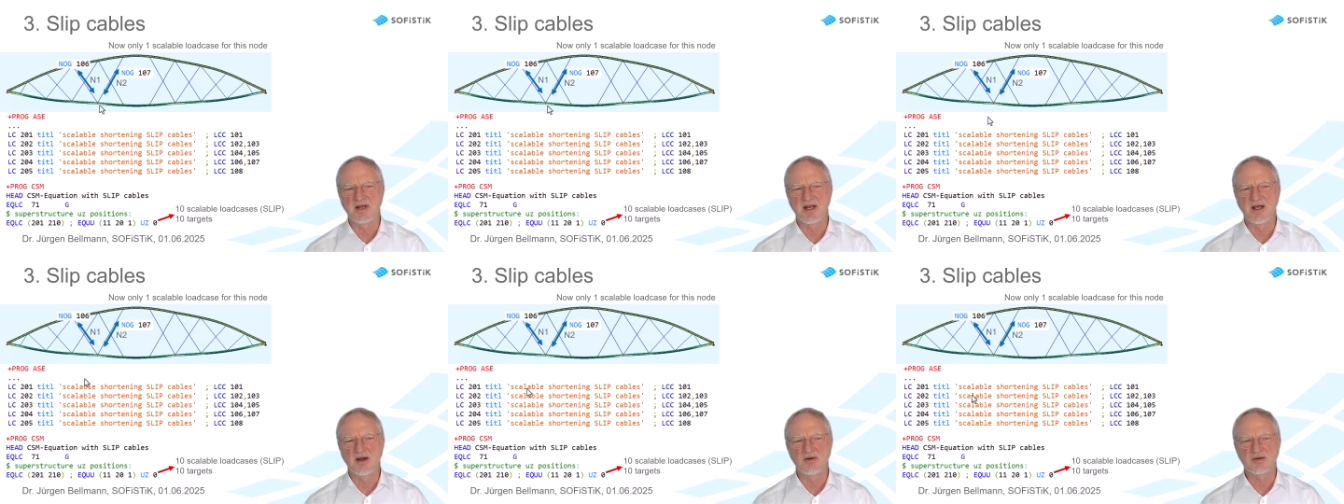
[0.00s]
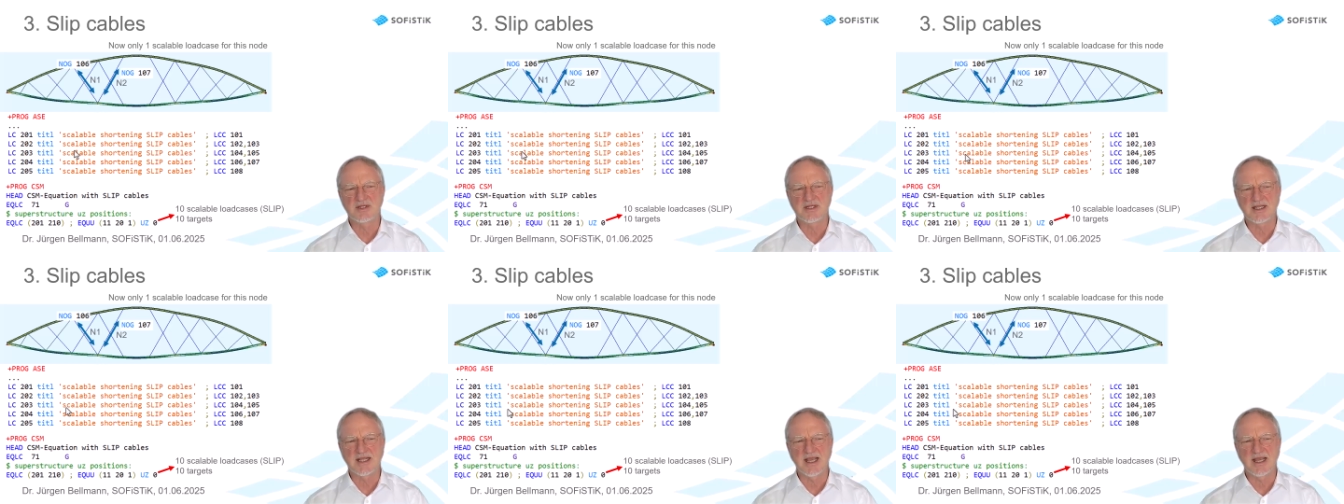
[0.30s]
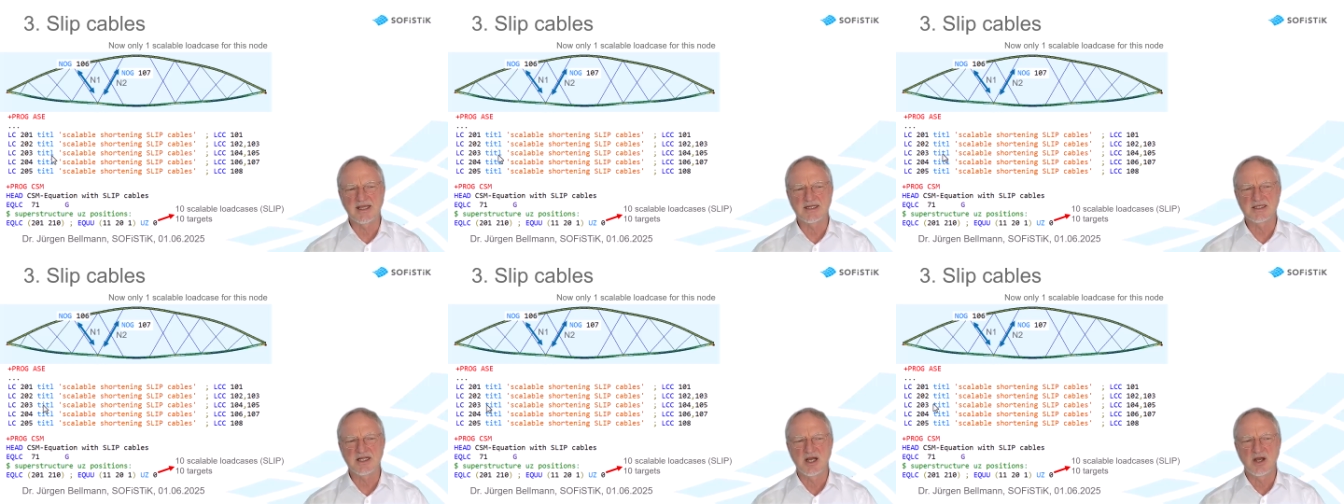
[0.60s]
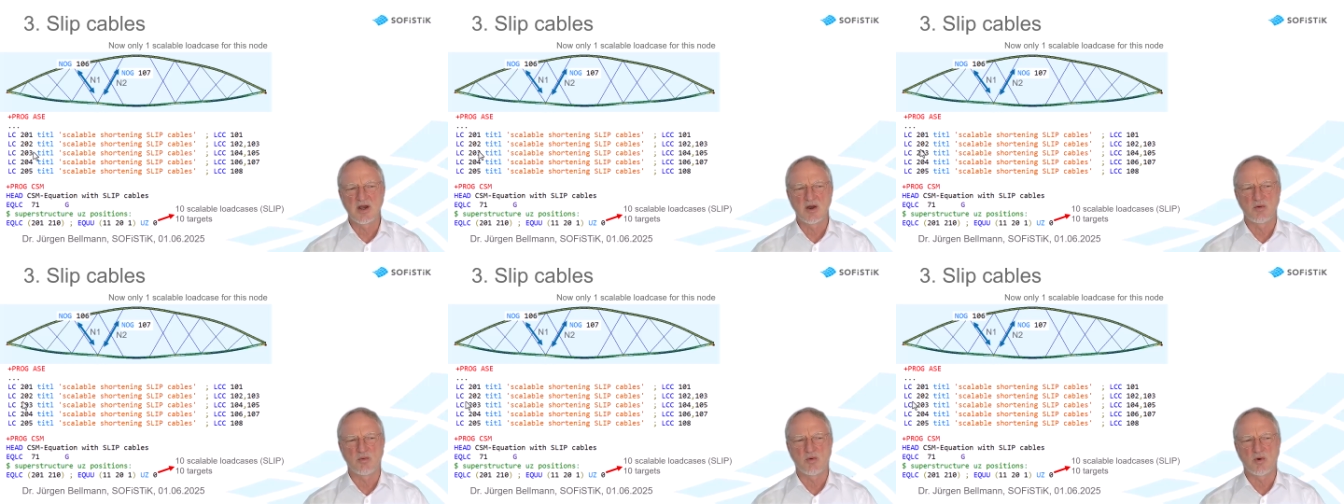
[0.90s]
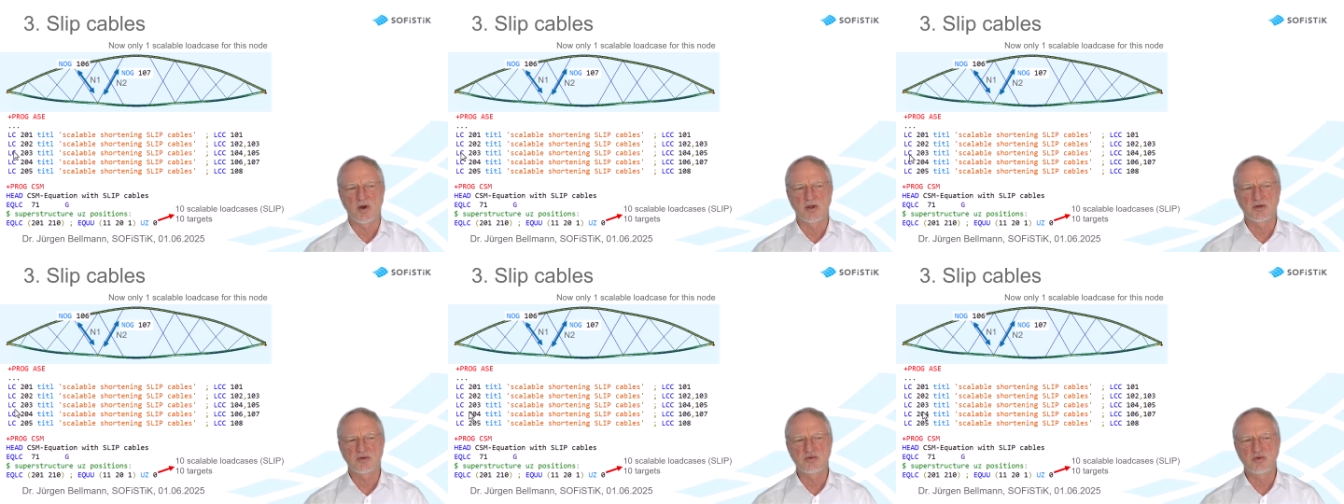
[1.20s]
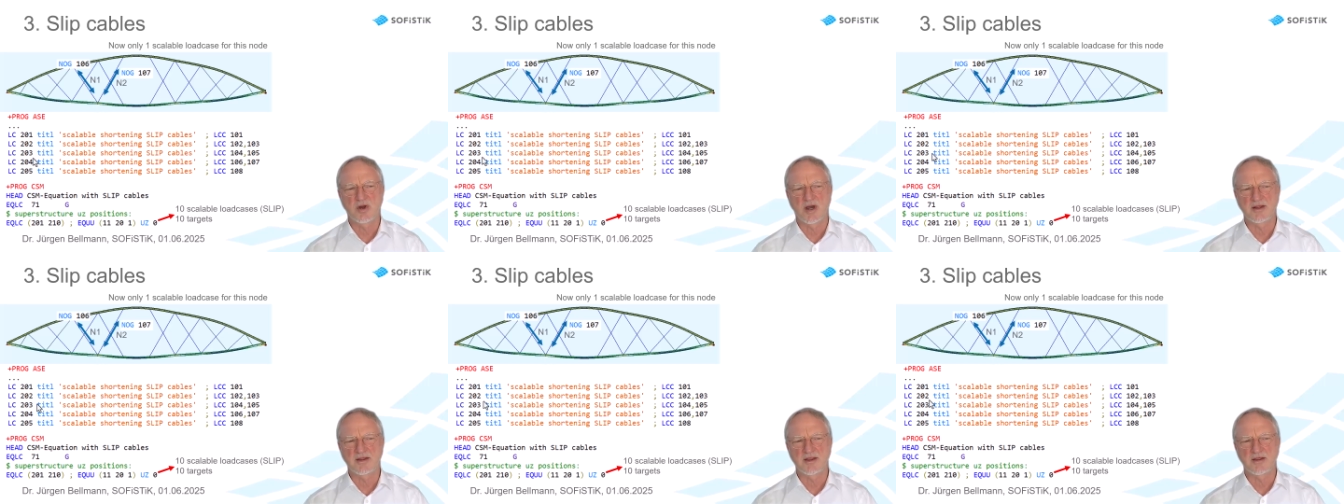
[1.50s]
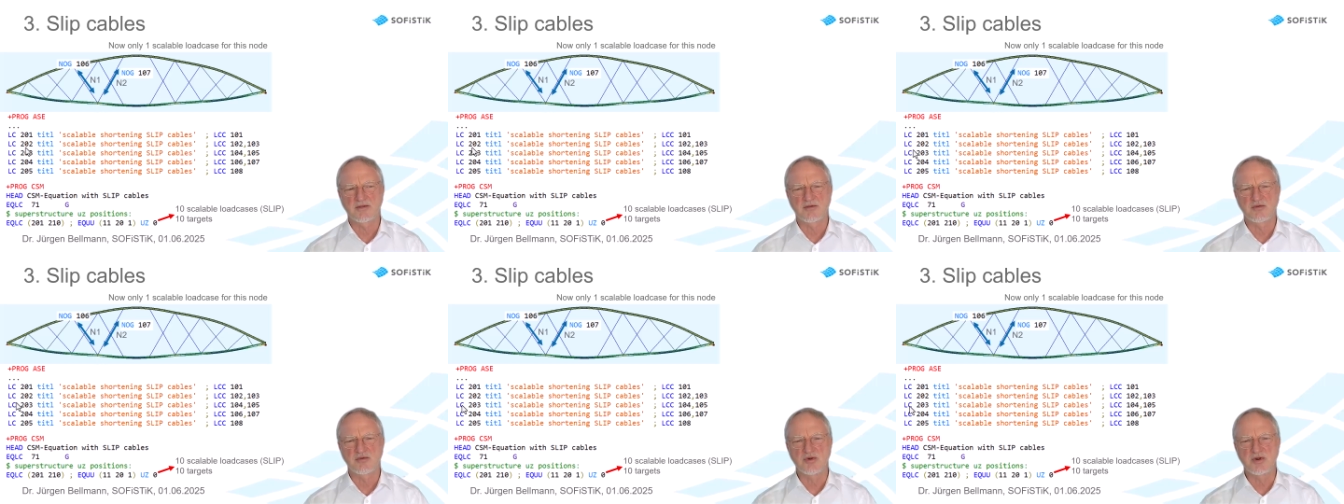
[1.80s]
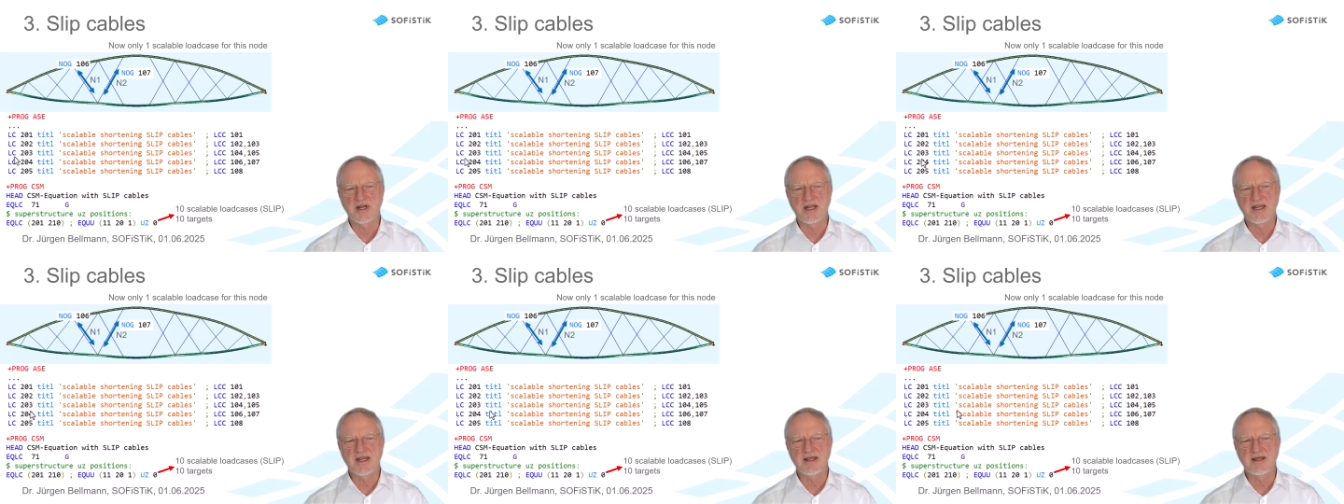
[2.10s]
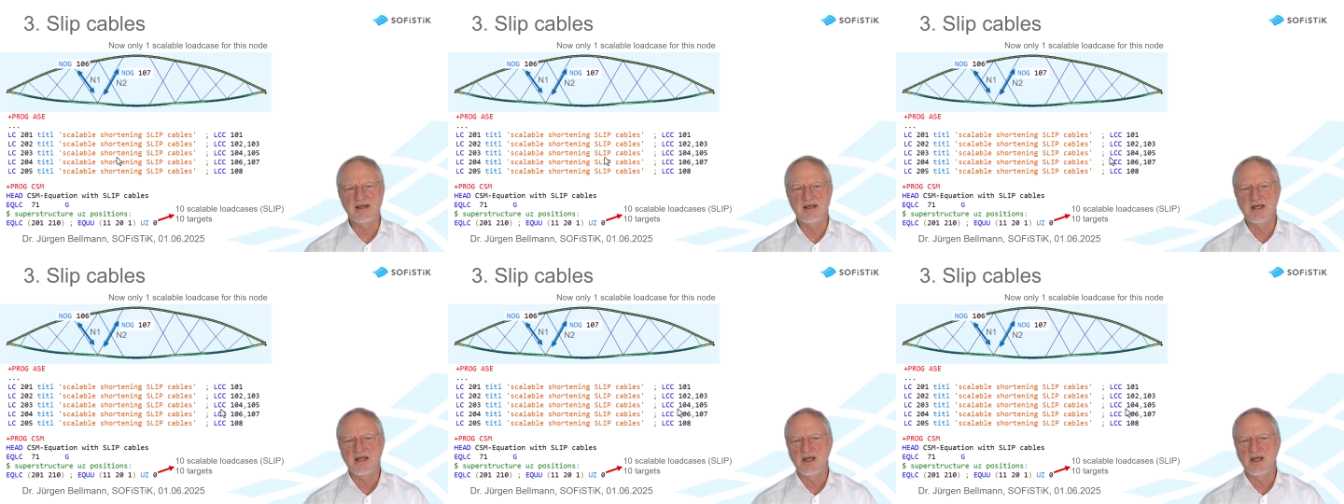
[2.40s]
load case WAR203,